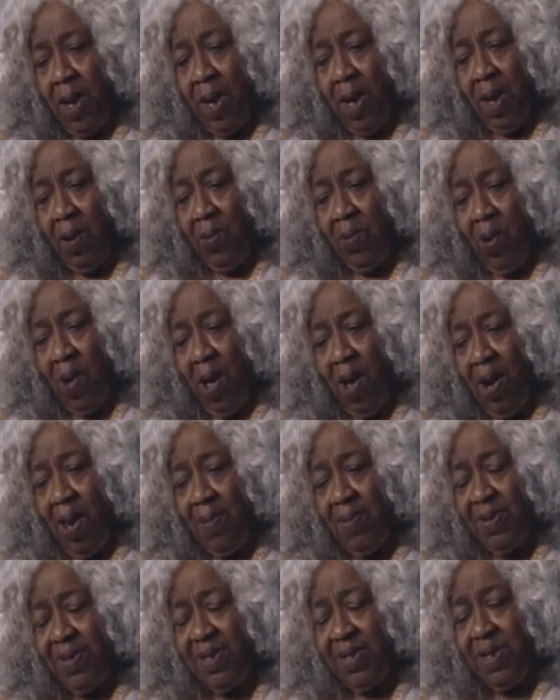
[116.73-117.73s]
And while
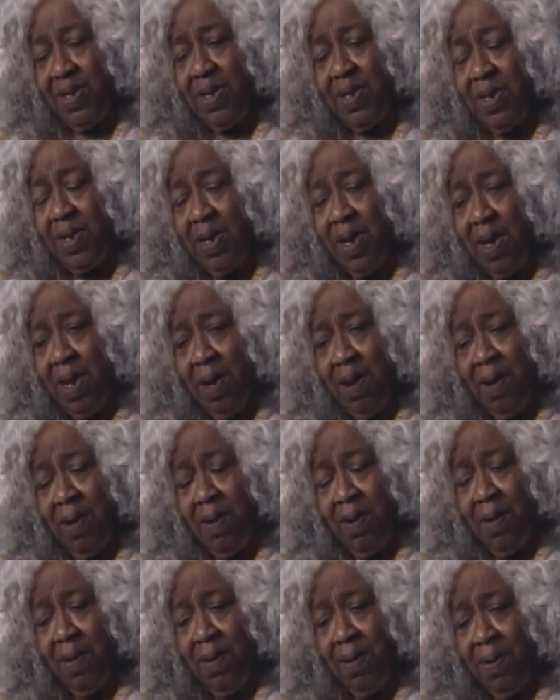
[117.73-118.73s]
I'm sitting
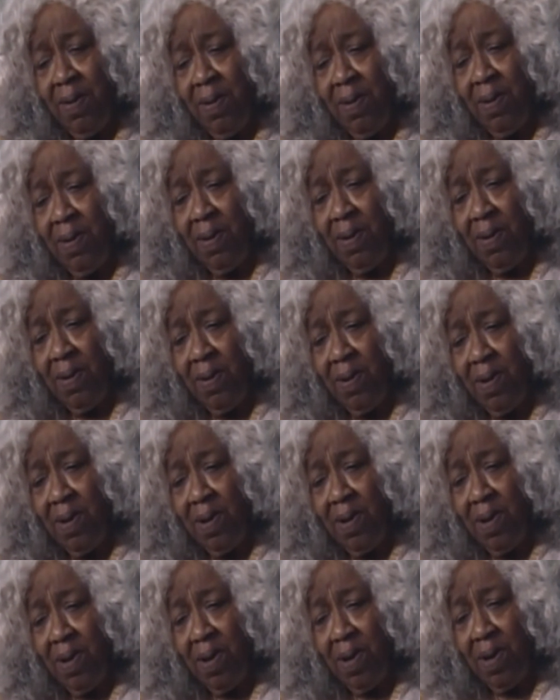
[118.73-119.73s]
there
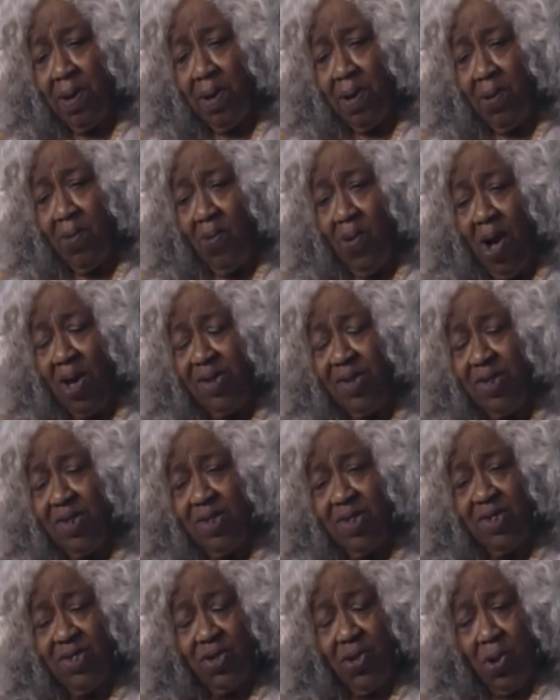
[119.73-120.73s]

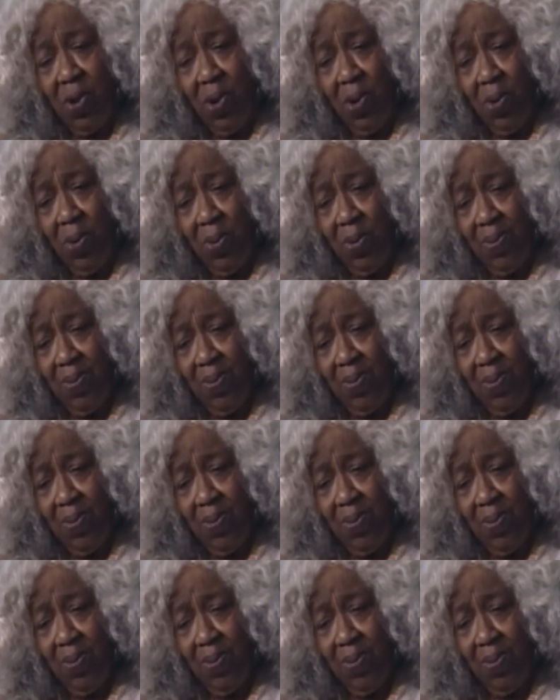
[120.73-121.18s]
watching the show,